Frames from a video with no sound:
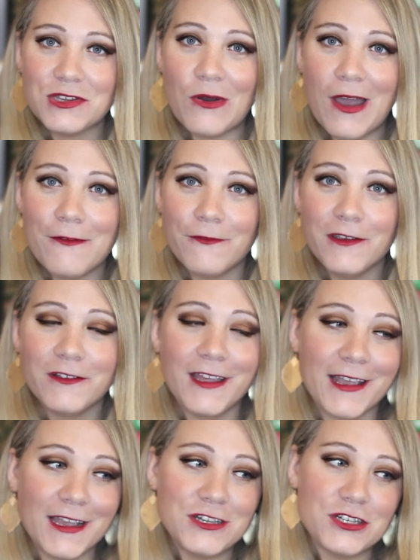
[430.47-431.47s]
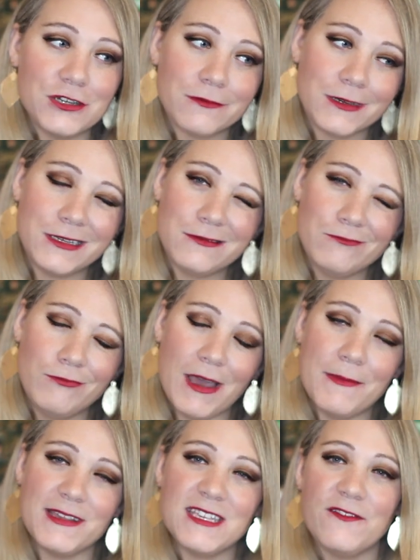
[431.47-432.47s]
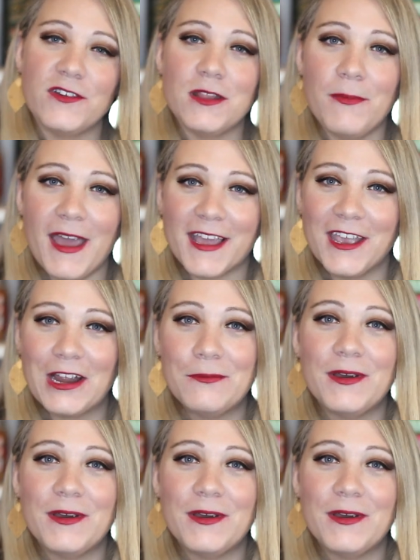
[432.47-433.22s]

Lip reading: So I feel like I should pat myself on the back here,